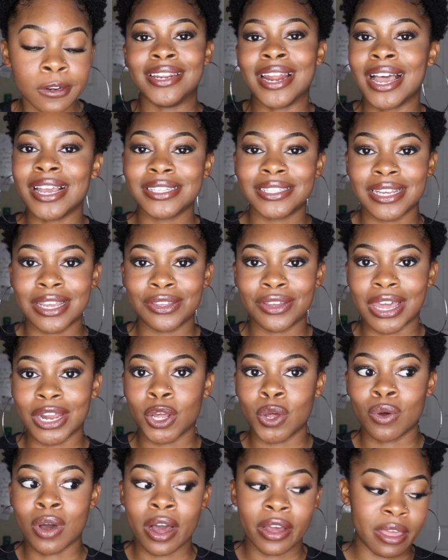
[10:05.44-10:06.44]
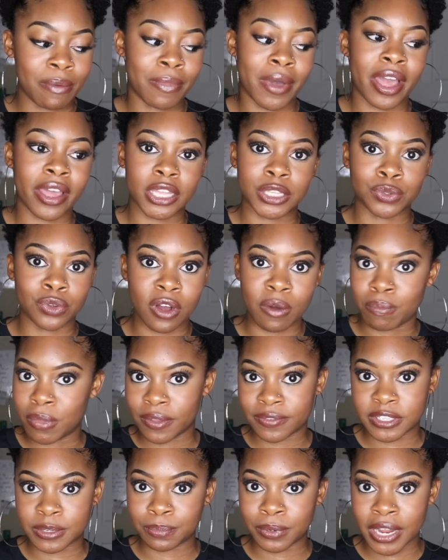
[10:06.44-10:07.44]
Not saying you got to go out and buy a
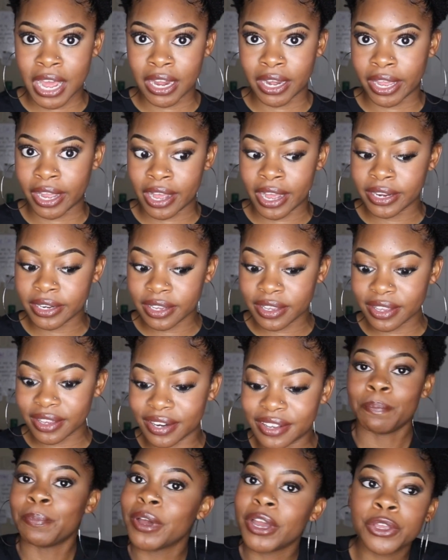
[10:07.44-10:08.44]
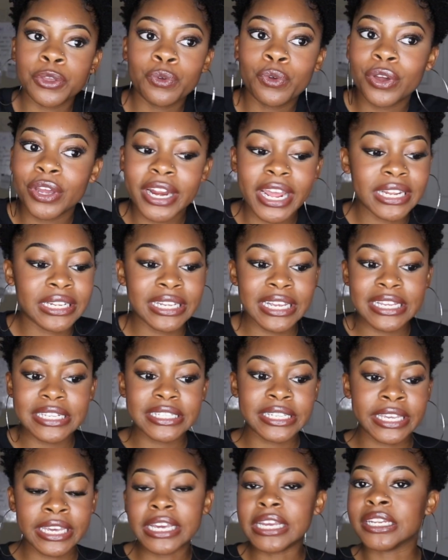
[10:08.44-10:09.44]
12-month supply like I did, but you could at
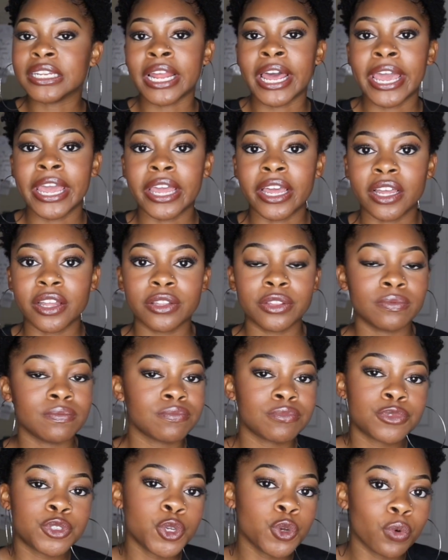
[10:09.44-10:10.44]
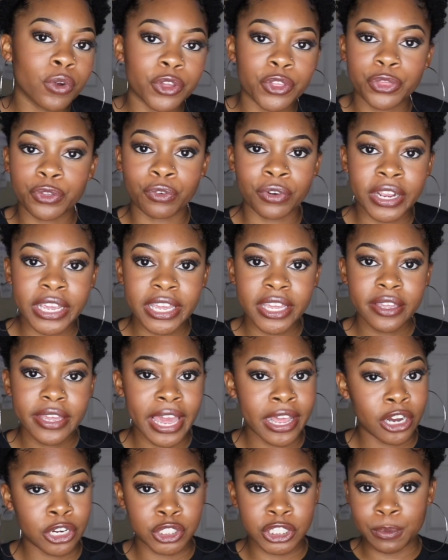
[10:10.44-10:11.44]
least get like 2 or 3
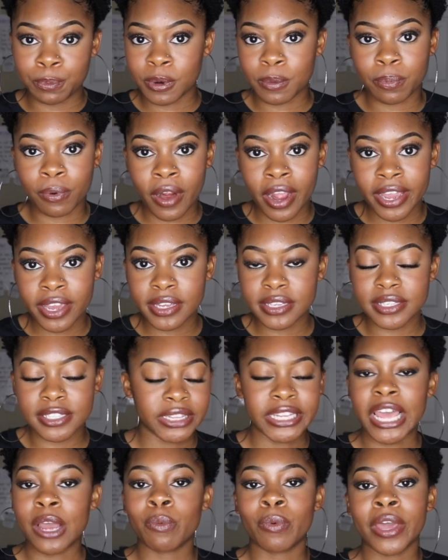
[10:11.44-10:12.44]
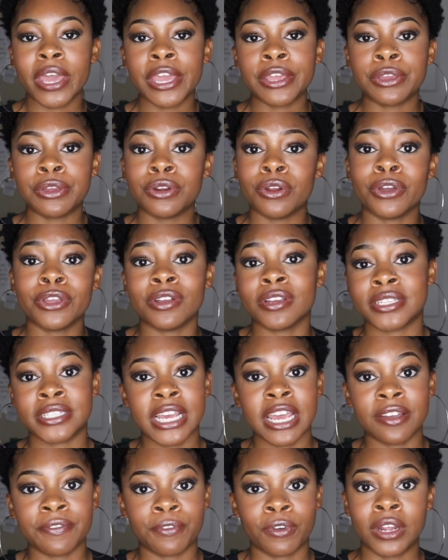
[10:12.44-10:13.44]
at a cheaper price. That way, you know, you're
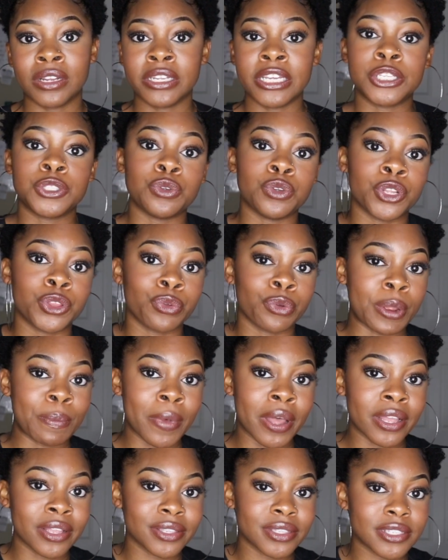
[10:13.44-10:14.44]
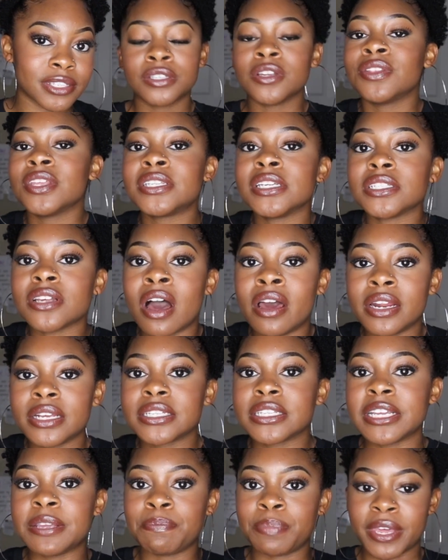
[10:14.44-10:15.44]
set for at least 2 to 3 months. So this has
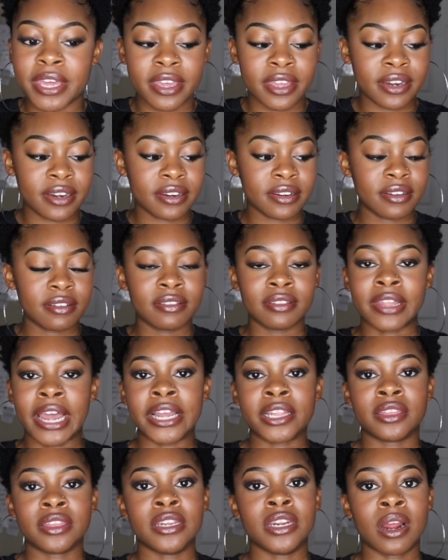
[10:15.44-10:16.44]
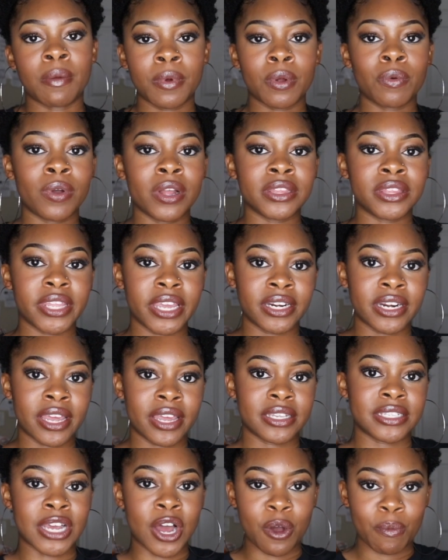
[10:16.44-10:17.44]
honestly been like the #1 thing that
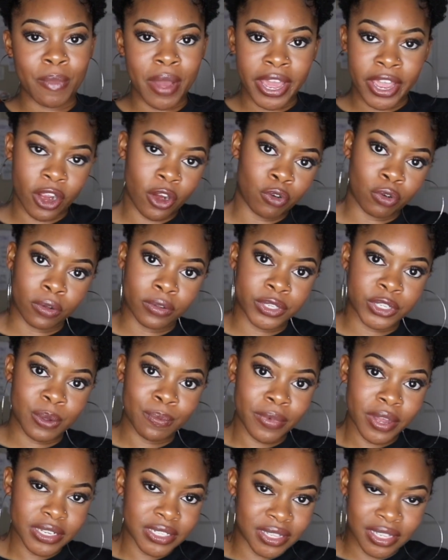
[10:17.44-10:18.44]
has helped my hair grow so much.